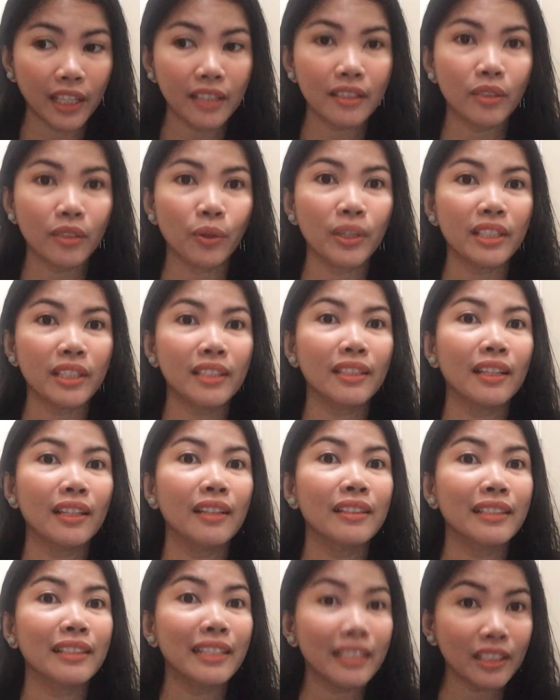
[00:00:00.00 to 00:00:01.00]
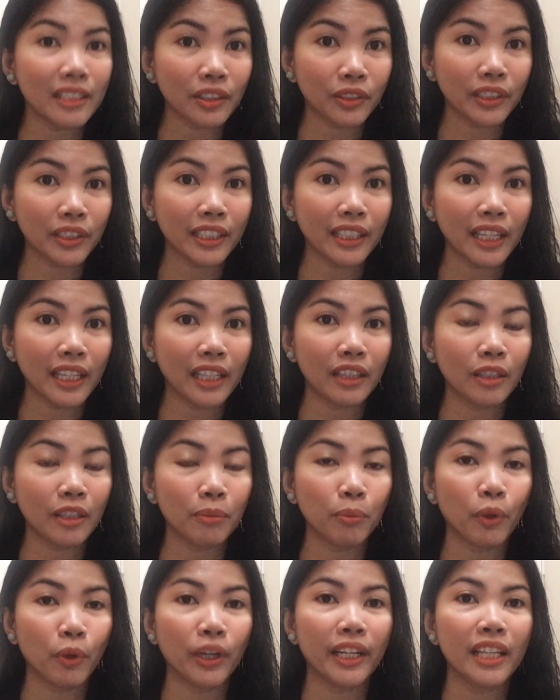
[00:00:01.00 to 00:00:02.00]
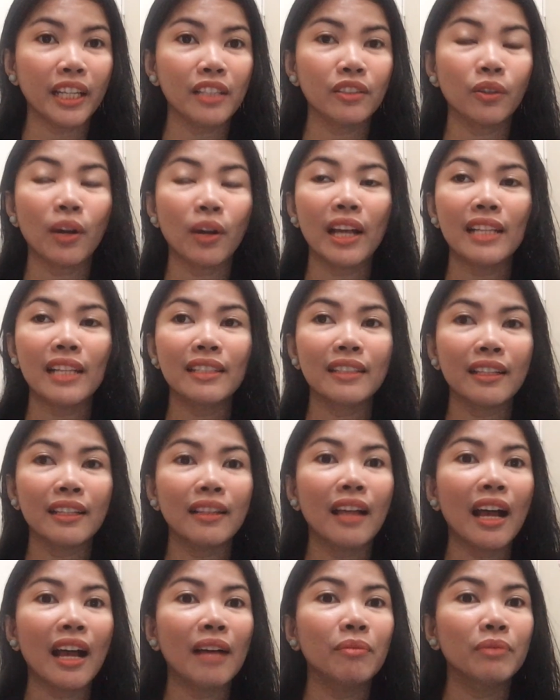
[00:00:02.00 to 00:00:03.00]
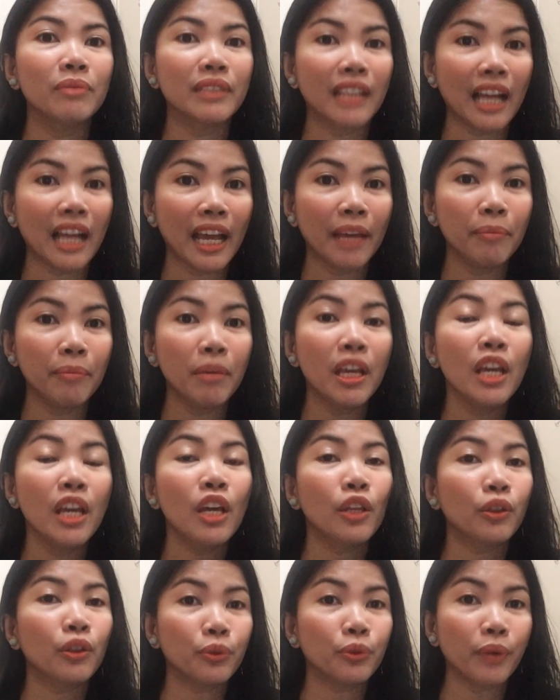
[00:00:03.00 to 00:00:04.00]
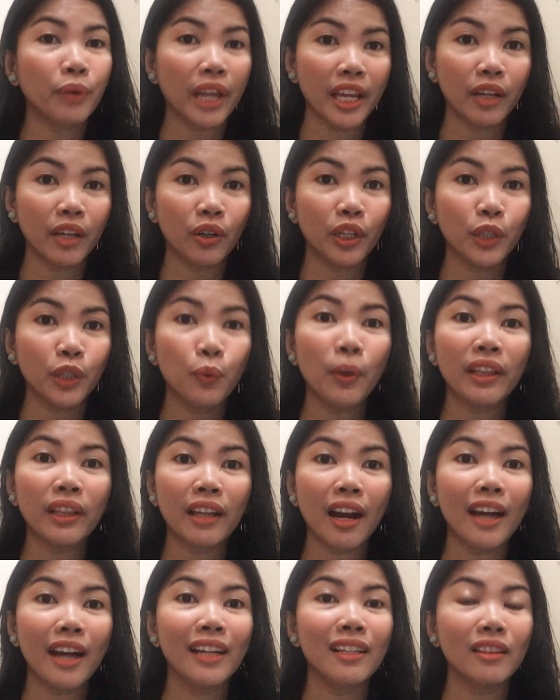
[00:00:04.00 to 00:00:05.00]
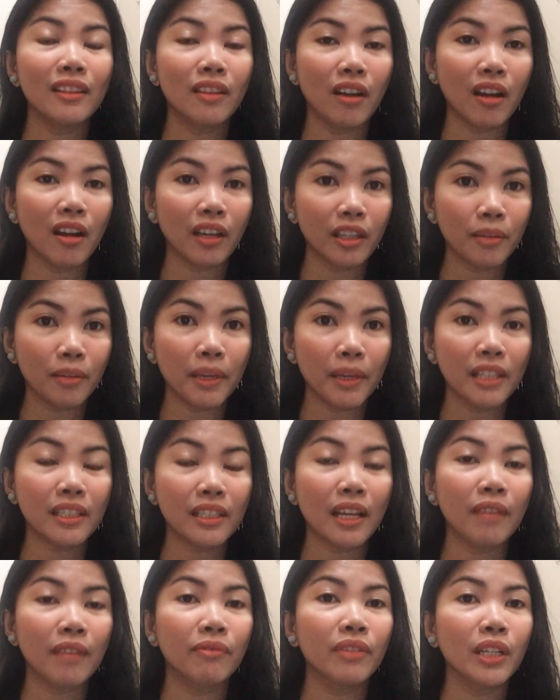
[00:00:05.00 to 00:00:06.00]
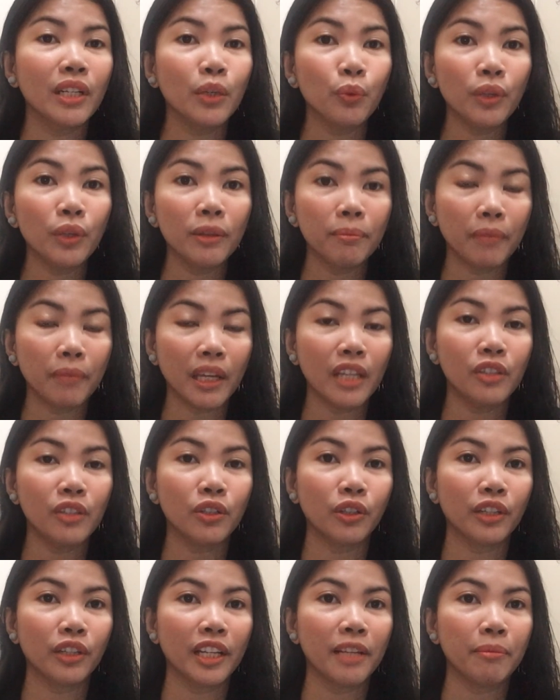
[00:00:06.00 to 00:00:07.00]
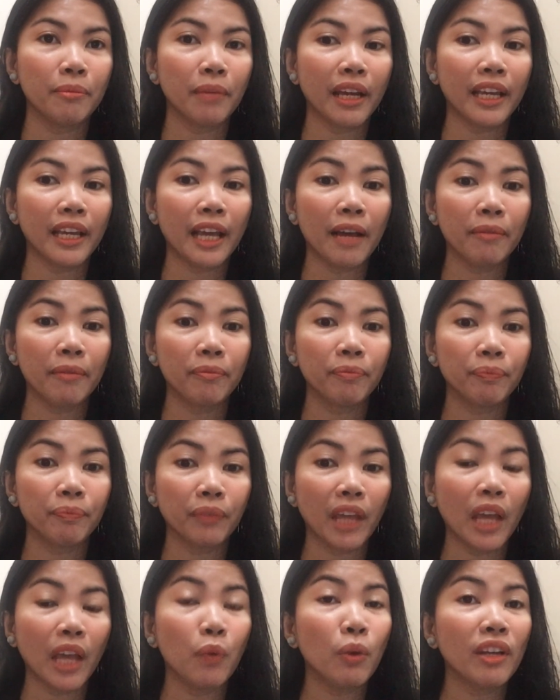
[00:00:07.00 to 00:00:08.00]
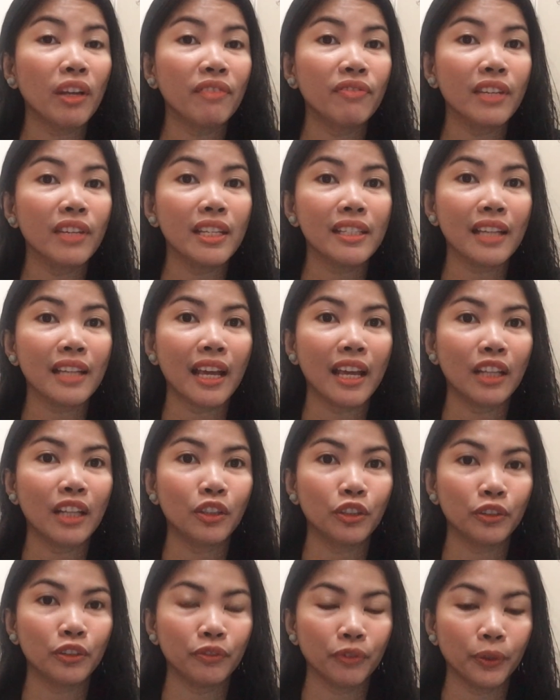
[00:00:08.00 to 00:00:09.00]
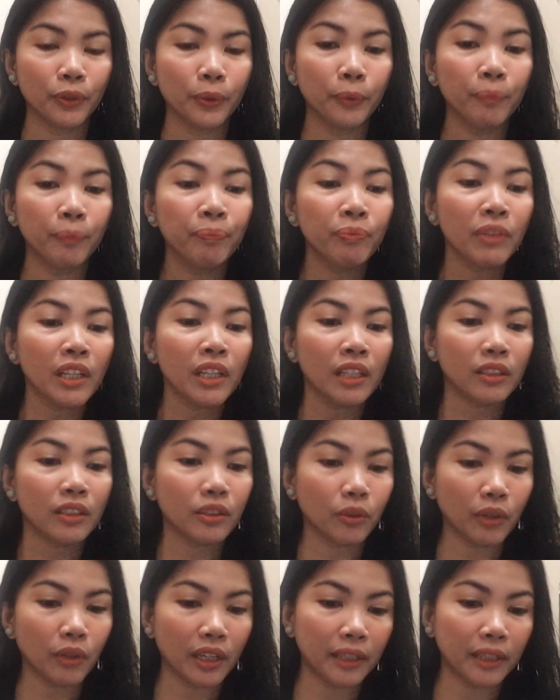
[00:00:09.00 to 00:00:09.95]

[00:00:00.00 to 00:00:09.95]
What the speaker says: so it's still 6:30 in the morning, so I still have time to record what are the documents I bring with me during my K1 visa interview. So